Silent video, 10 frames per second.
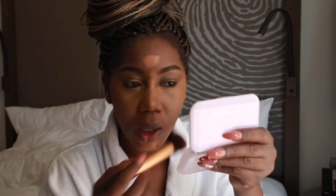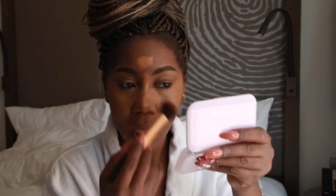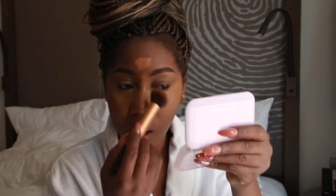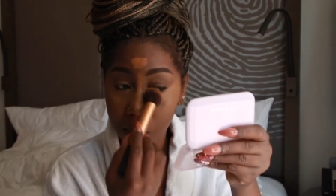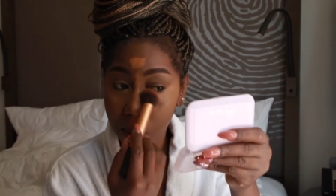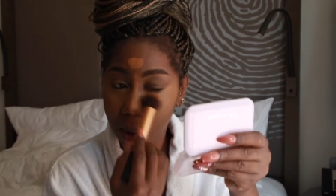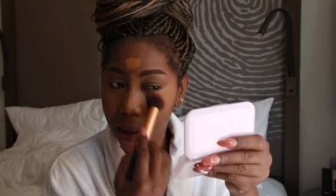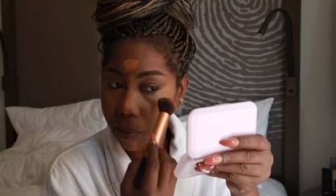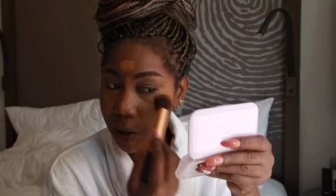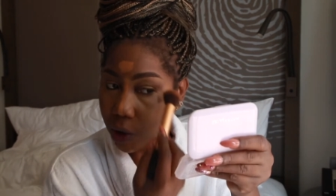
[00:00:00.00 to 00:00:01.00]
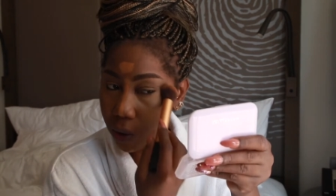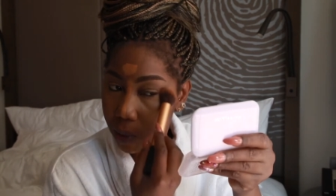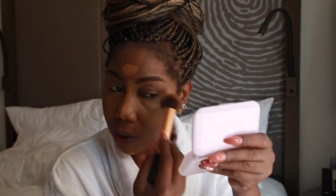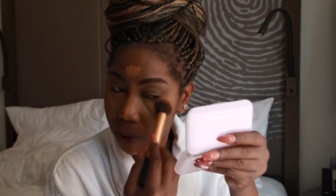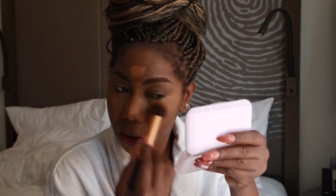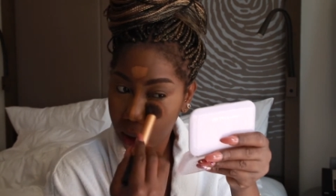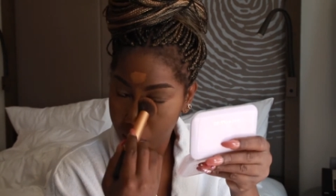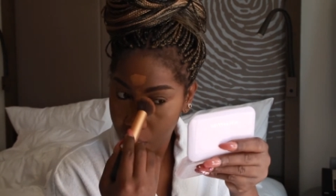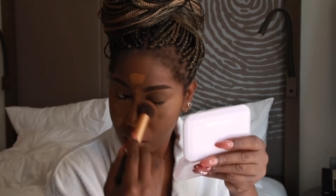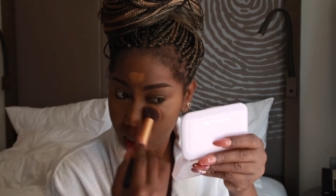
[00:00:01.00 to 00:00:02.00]
a major in public
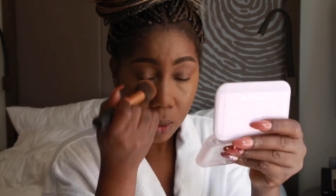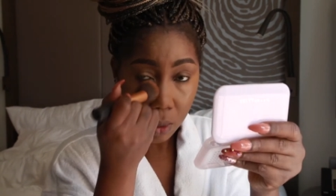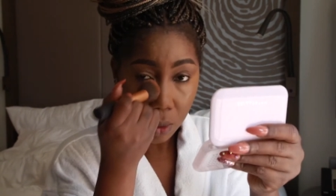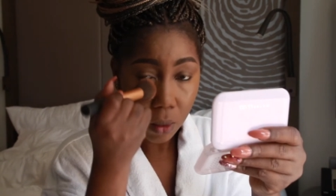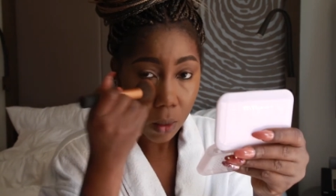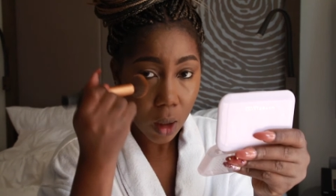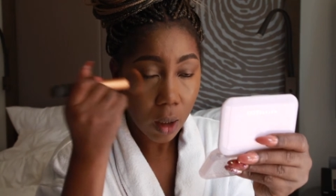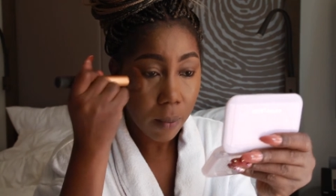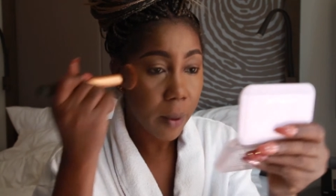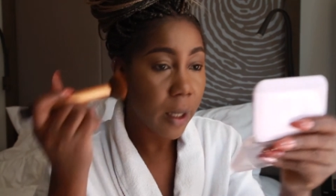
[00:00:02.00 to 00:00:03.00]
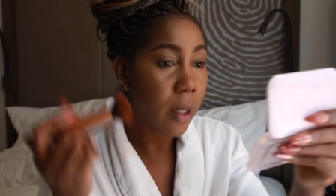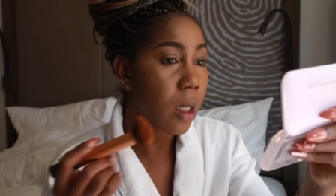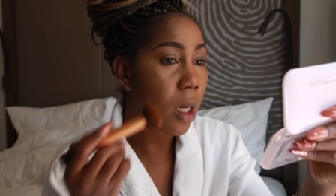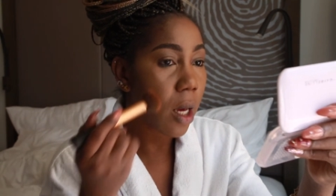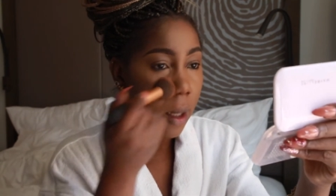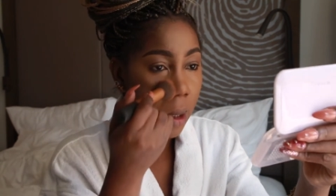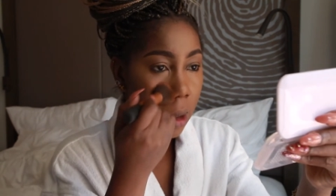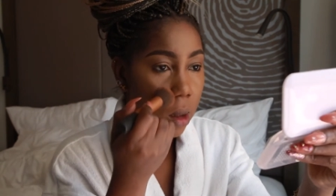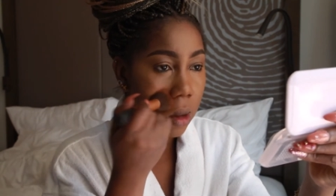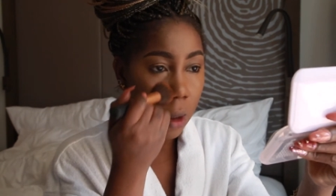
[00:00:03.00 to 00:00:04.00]
admin. But yeah,
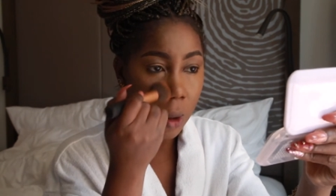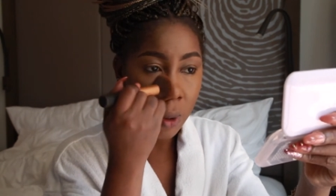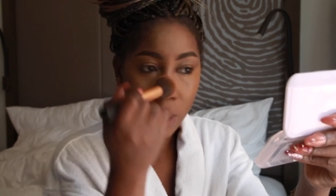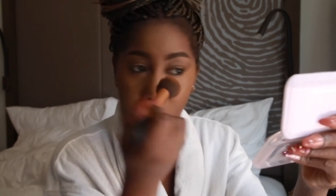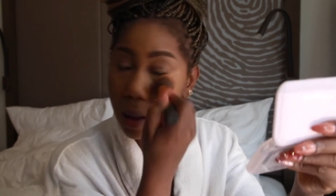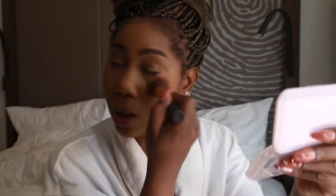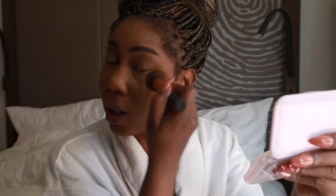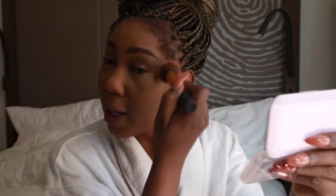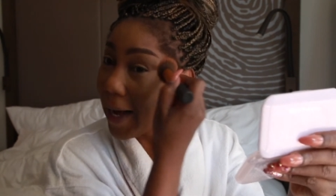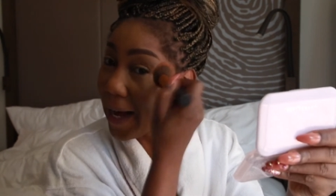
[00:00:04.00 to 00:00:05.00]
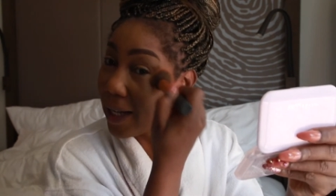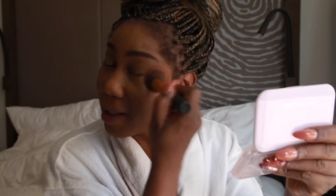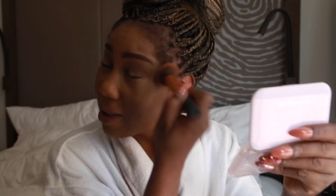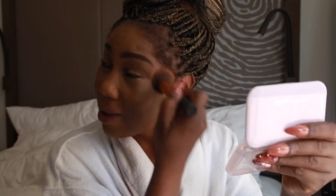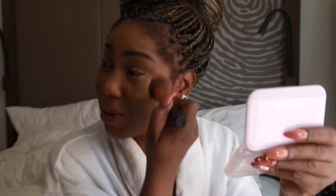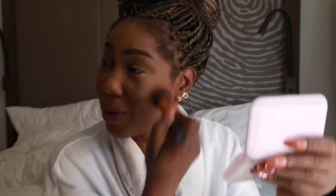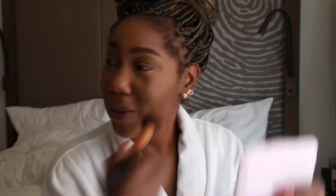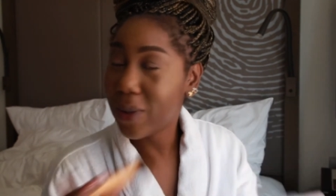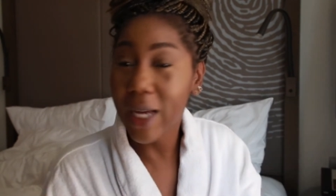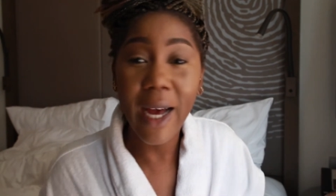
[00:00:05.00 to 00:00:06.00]
so I had
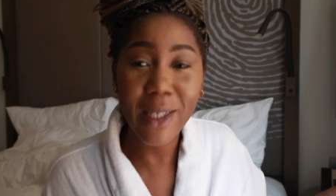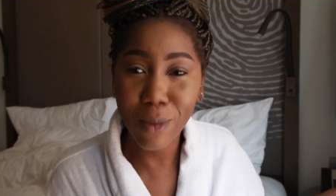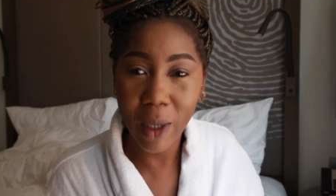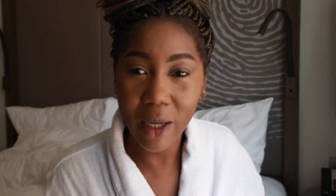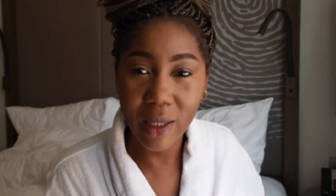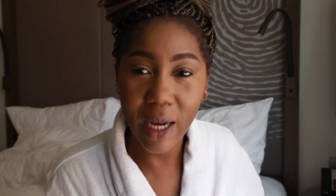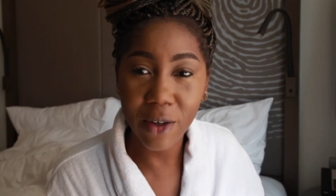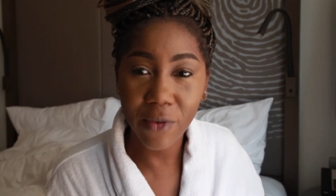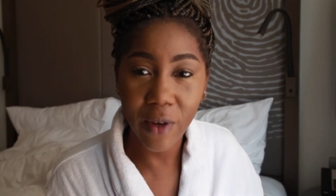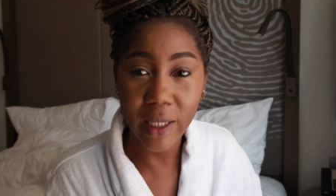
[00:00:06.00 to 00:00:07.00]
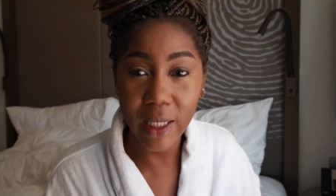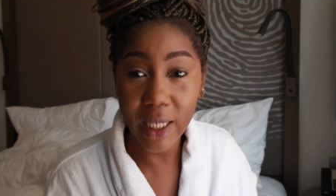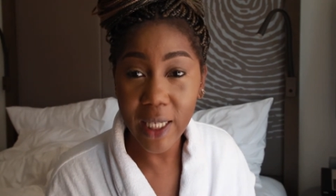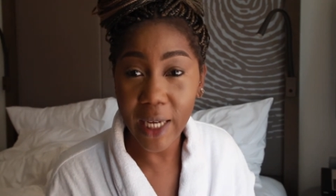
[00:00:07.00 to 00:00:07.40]
to make a sacrifice. Yes, I